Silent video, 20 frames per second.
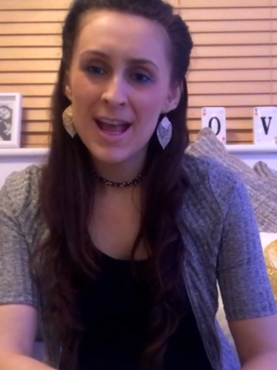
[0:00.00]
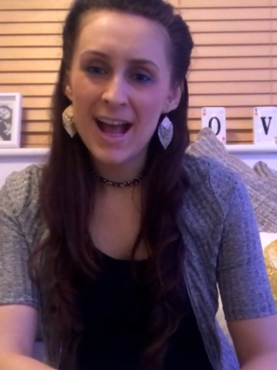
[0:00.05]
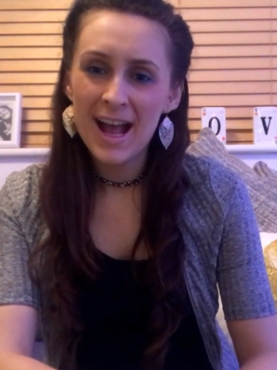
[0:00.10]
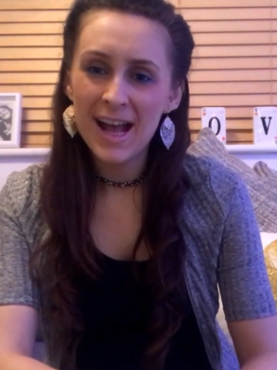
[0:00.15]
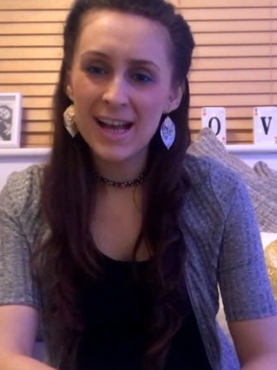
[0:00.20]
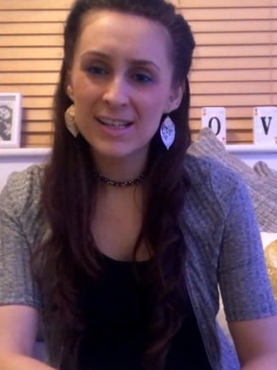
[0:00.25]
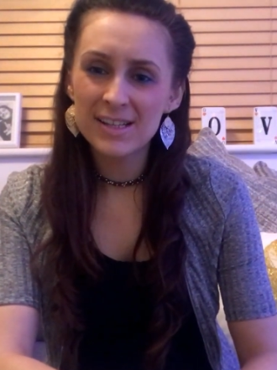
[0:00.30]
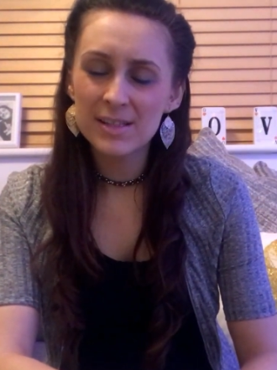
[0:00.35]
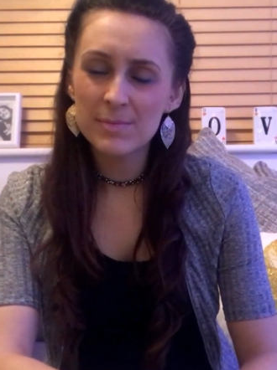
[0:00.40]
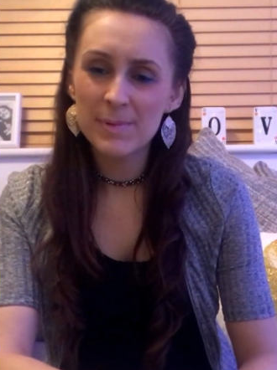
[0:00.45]

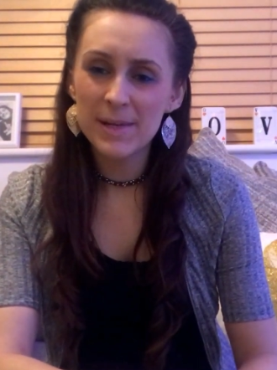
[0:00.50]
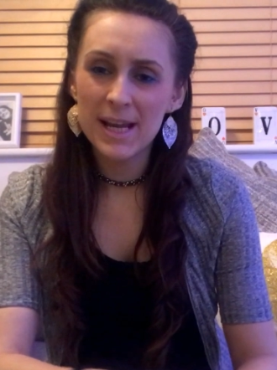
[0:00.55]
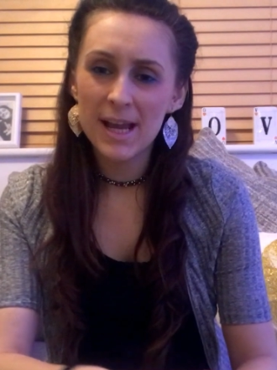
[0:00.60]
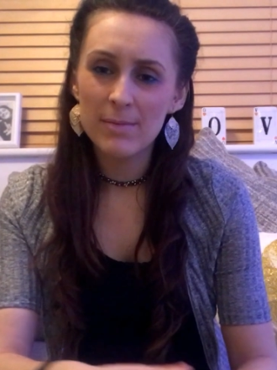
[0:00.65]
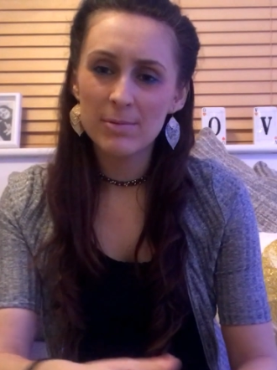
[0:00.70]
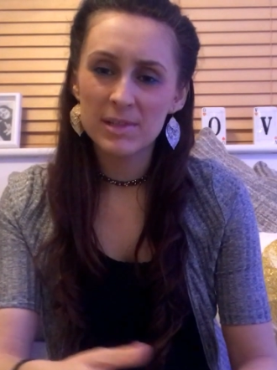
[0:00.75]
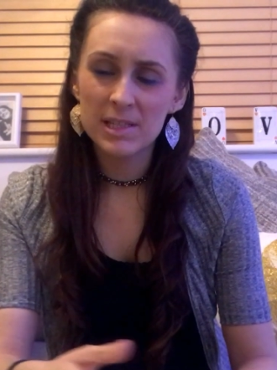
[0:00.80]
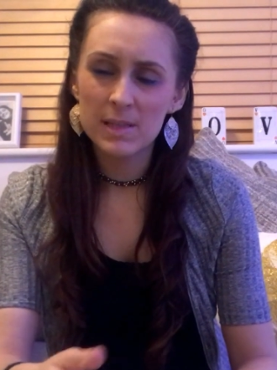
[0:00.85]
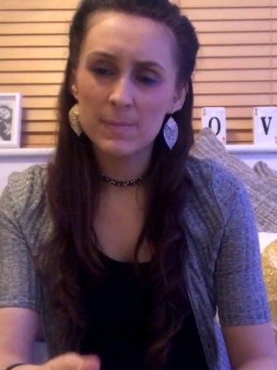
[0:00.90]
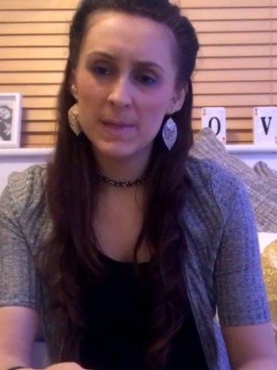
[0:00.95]
And just being
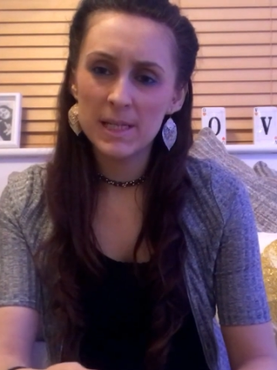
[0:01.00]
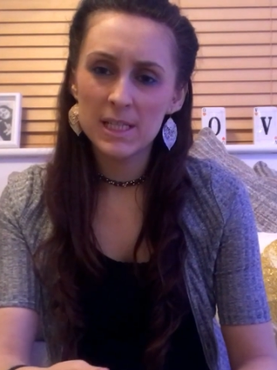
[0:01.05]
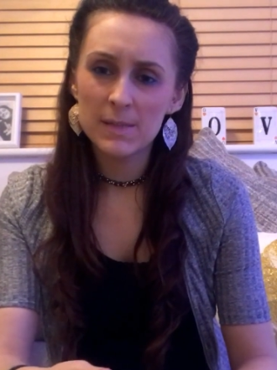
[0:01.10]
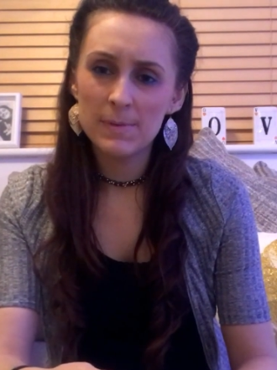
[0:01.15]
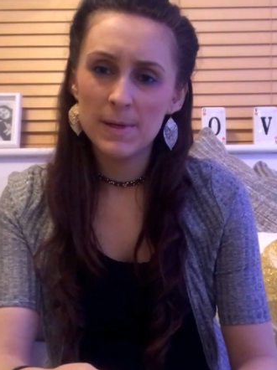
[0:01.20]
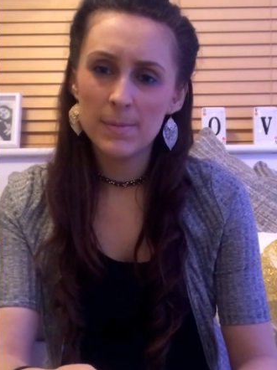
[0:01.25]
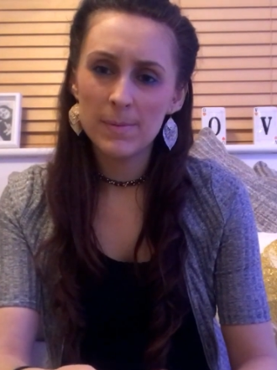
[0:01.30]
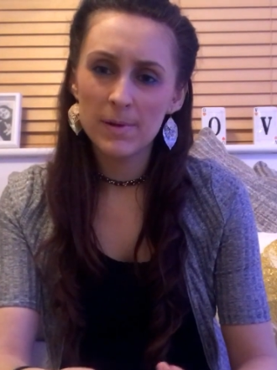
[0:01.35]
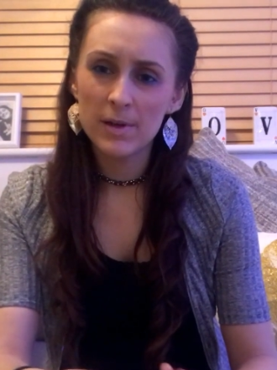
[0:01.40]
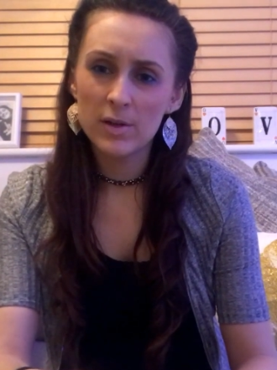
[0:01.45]
able to speak to
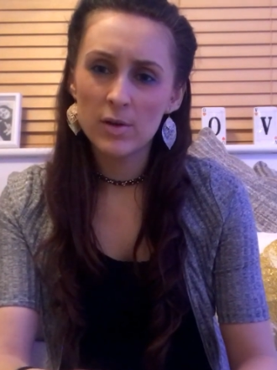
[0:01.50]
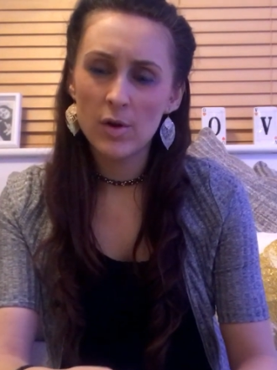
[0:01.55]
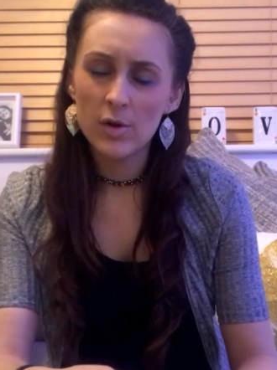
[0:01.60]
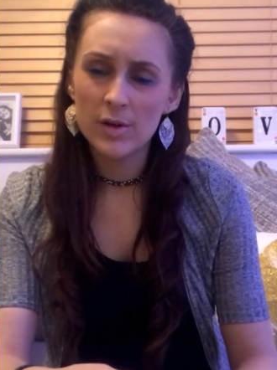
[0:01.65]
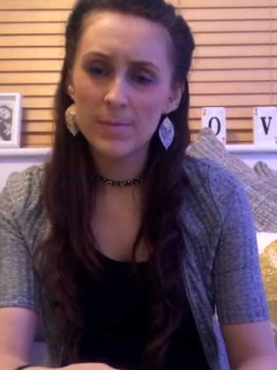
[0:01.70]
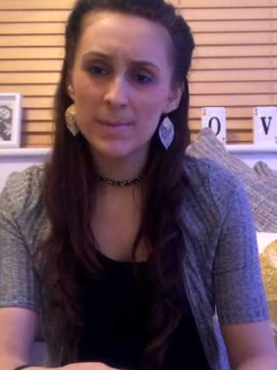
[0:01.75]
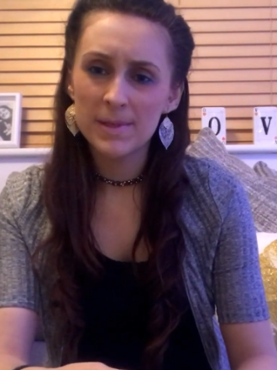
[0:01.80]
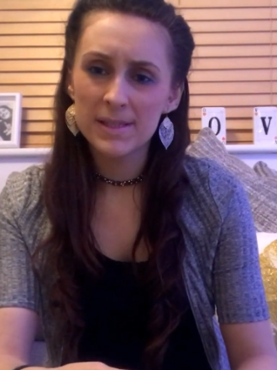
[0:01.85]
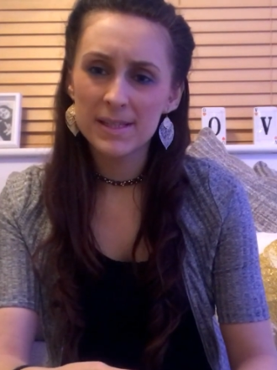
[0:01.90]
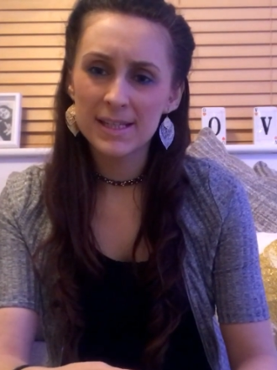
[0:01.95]
people
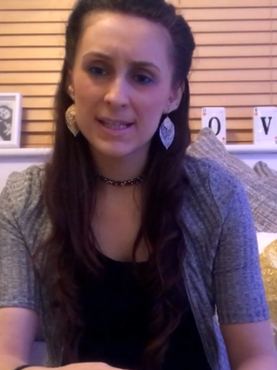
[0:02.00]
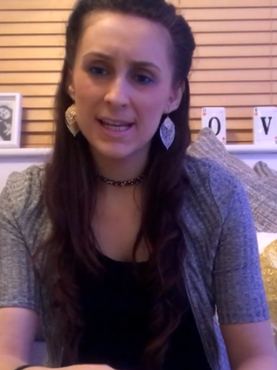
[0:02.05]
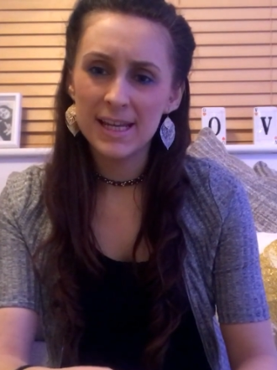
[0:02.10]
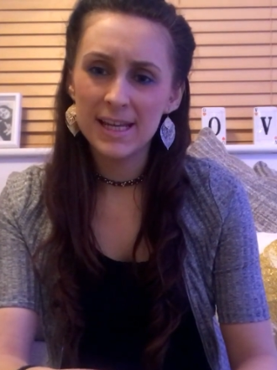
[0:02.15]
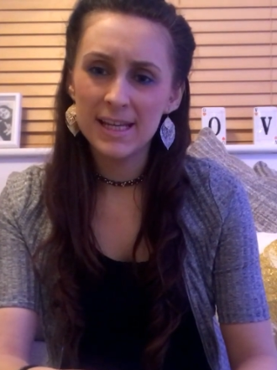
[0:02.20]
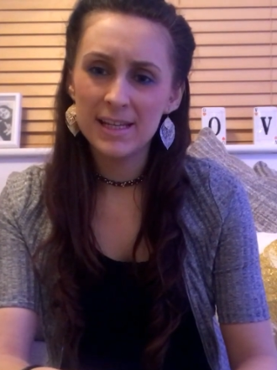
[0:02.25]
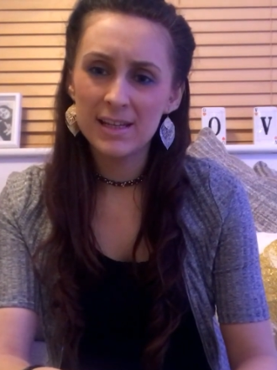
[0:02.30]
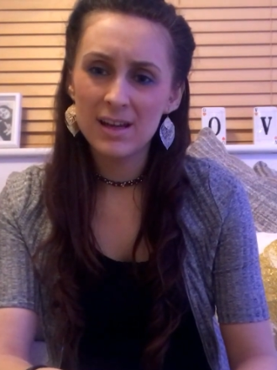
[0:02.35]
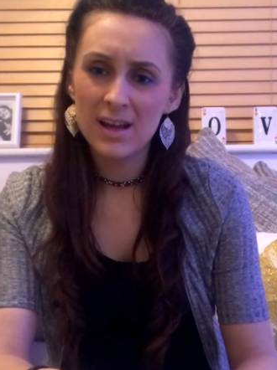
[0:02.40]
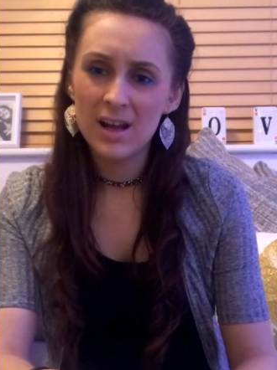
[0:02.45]

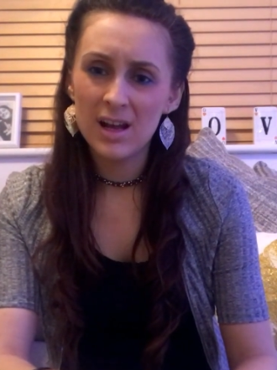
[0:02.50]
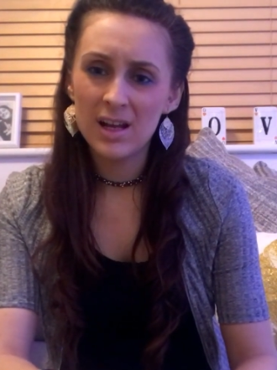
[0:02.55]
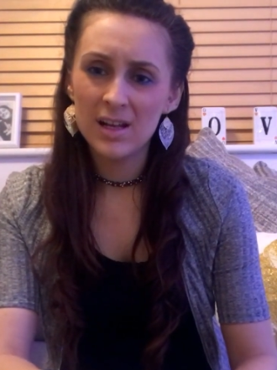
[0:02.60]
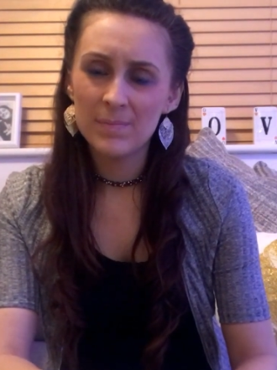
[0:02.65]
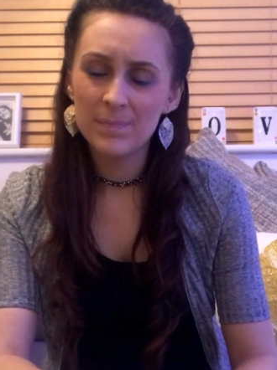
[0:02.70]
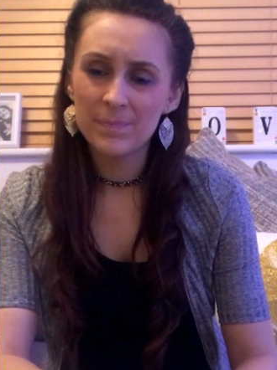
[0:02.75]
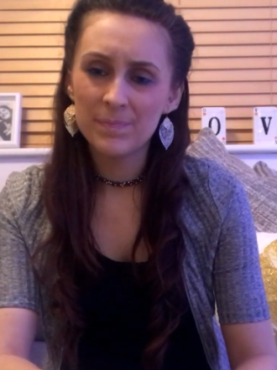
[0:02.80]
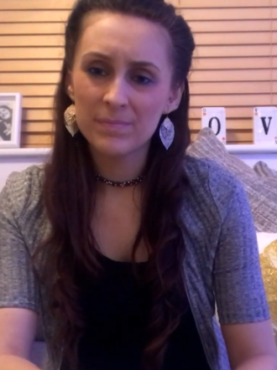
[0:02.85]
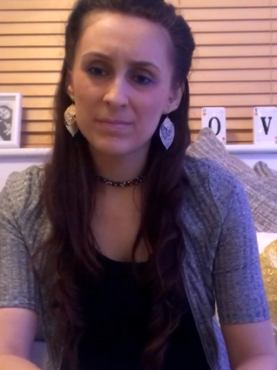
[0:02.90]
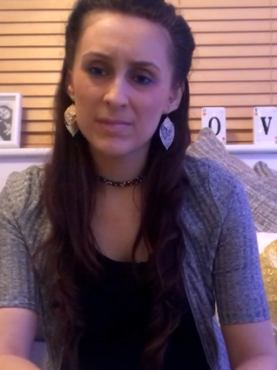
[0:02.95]
anonymously
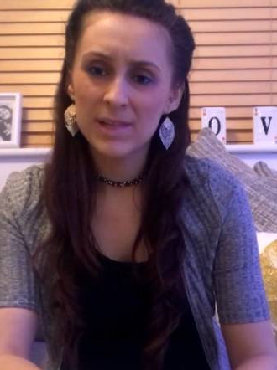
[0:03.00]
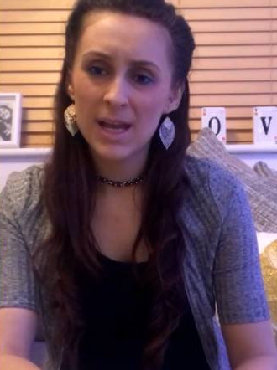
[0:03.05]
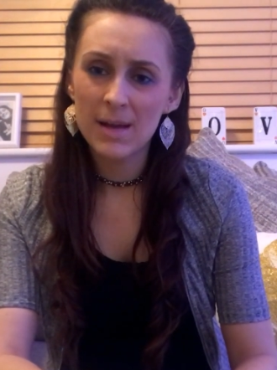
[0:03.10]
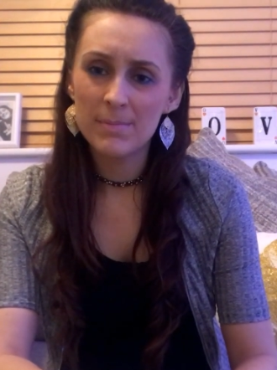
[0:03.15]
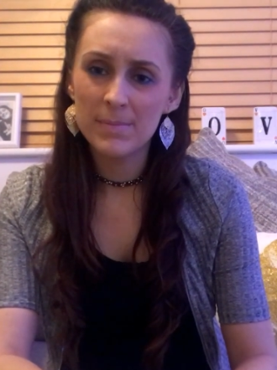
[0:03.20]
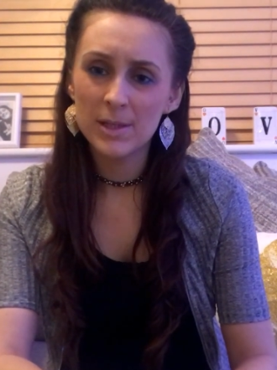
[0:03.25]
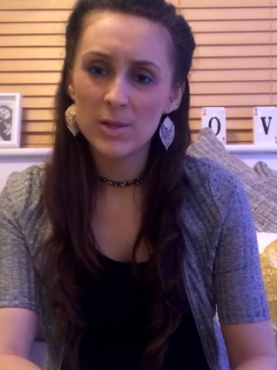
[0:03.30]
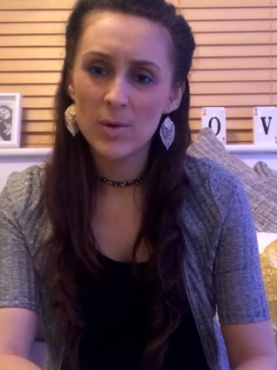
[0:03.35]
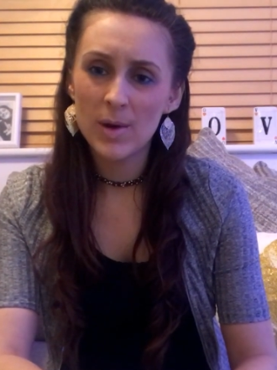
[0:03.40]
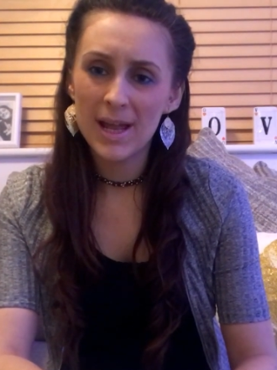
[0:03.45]
can
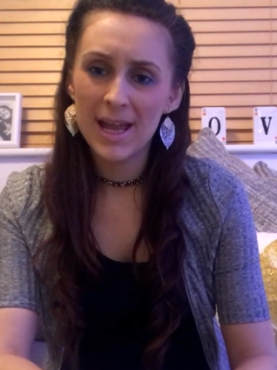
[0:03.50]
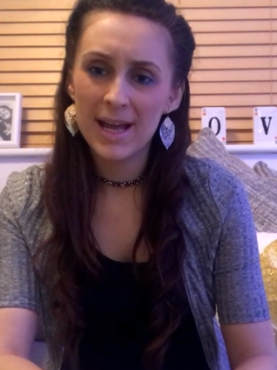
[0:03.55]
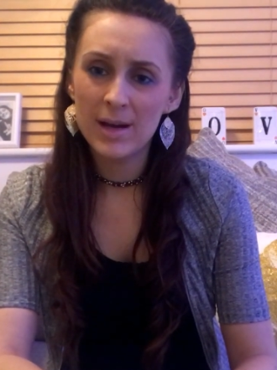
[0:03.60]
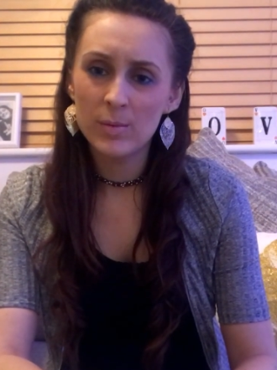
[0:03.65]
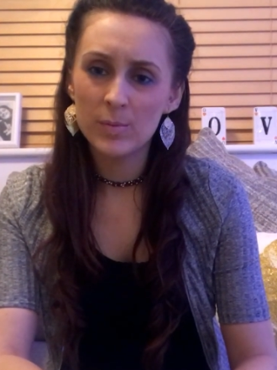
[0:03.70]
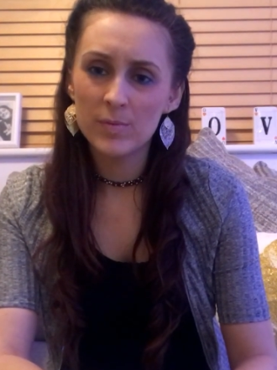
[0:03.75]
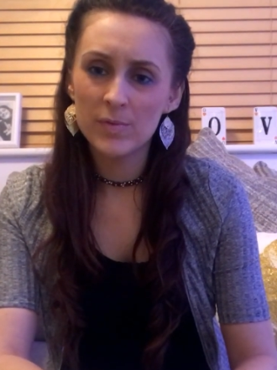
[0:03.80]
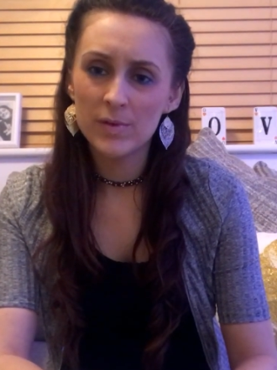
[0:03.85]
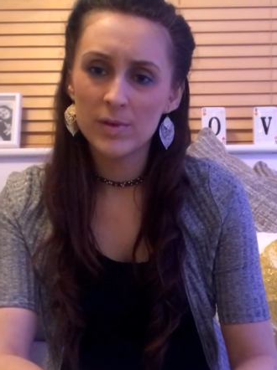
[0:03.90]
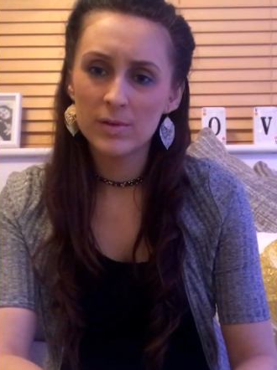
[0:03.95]
be quite
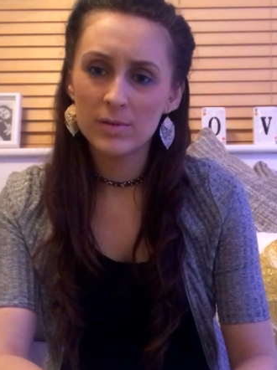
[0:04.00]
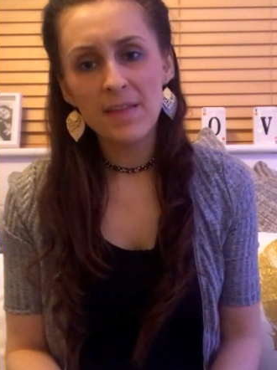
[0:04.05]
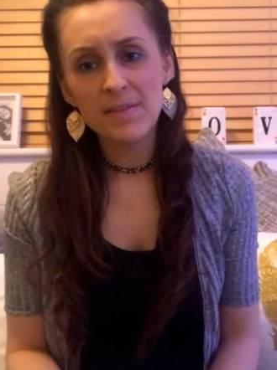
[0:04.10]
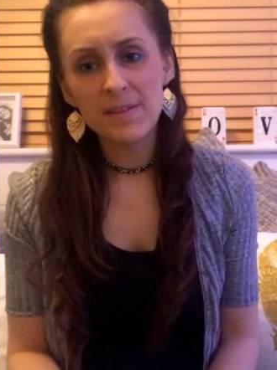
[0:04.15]
helpful.